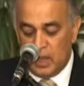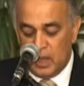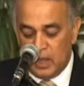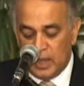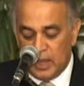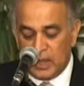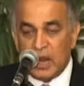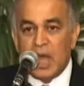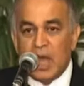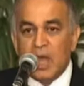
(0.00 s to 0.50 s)

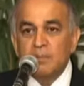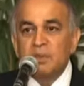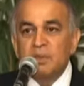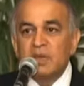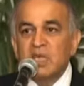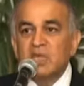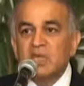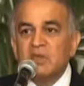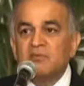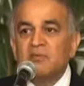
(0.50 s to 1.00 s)
And I
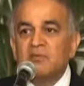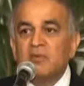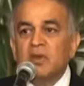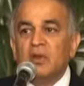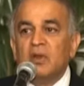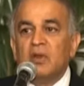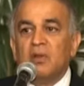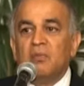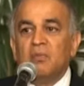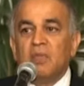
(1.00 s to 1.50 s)
believe
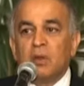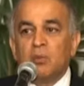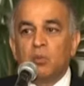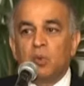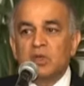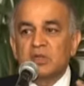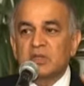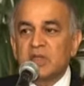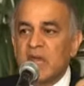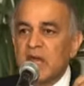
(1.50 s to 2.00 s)
that
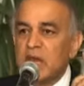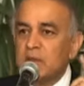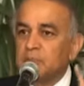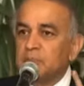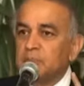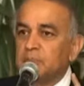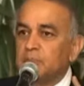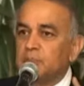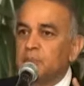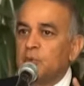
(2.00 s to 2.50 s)
what the
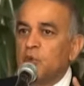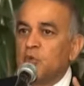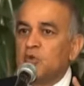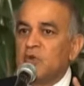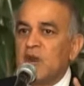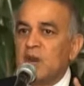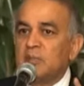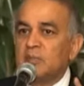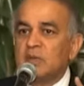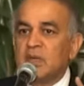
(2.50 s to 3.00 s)
HELP
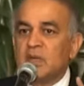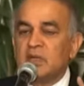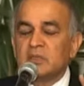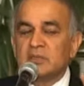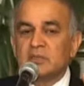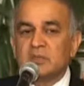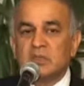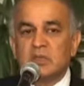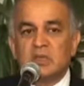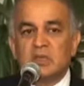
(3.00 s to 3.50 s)
program
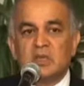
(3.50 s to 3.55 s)
does